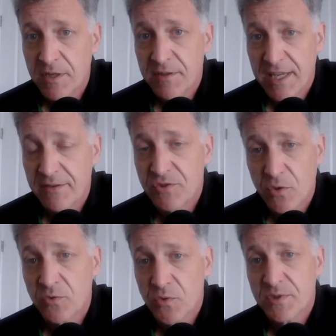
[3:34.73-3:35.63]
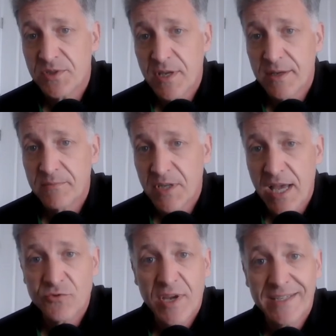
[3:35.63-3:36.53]
They have sole source um,
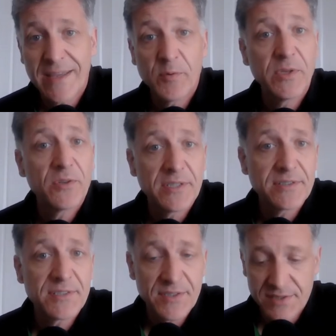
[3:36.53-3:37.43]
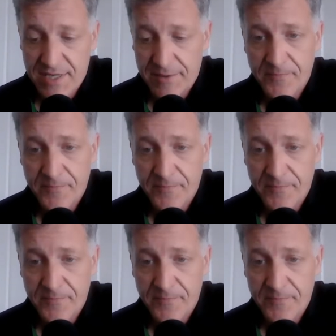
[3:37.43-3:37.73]
contract capabilities, let's just say.